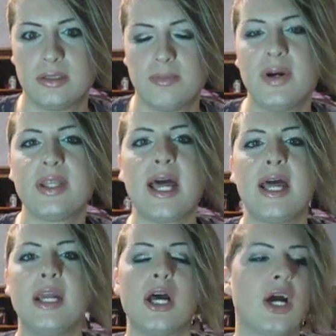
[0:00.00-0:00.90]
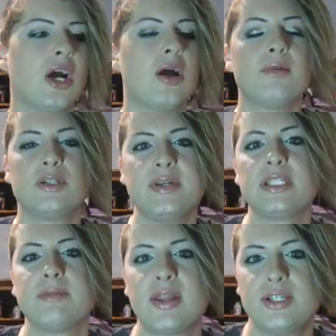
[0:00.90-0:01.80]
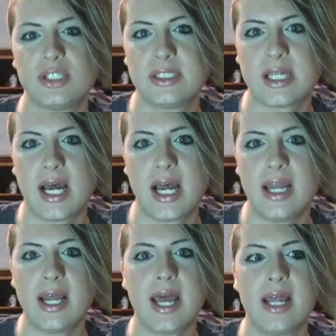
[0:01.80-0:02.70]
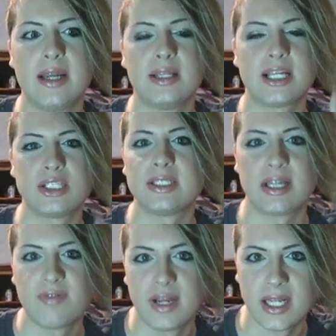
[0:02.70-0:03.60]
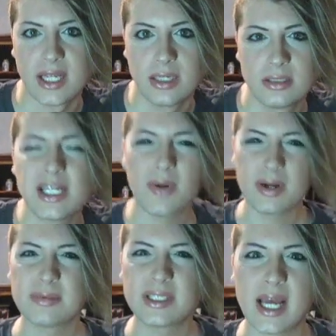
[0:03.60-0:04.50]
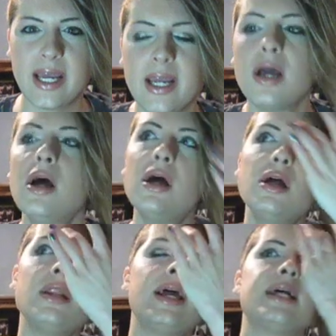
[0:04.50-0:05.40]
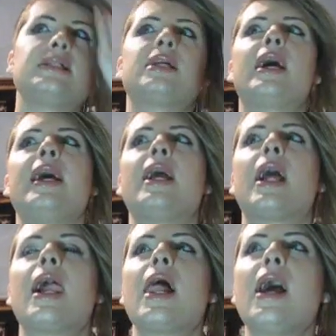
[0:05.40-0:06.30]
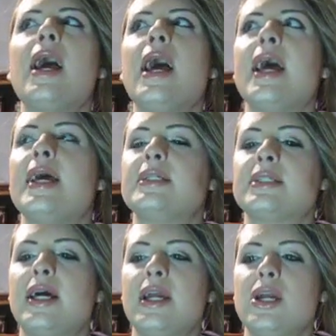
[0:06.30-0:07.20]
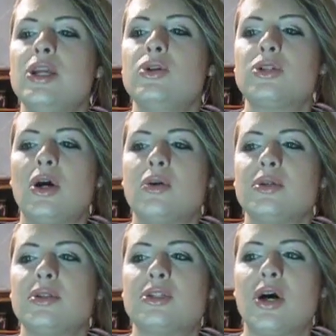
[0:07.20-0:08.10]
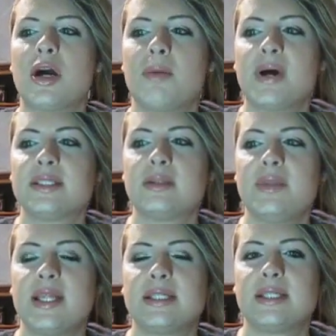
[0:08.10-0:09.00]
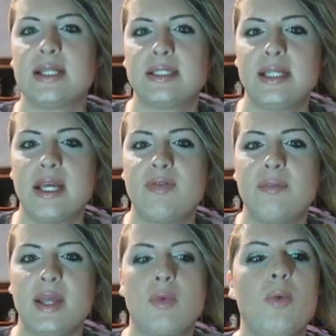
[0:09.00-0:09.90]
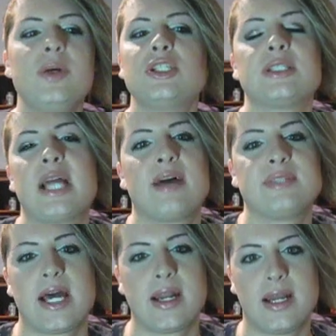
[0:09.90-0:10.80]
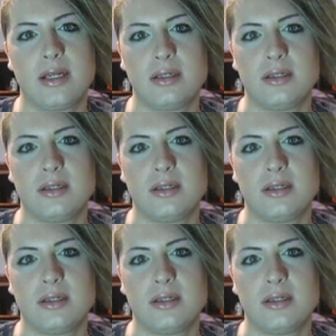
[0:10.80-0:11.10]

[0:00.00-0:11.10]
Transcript: But then her, Teresa's mother just died and that's just not funny. Do you get what I'm saying? Like, it's like it's like you don't talk about something that's sensitive and be like, well, we just laughed at it.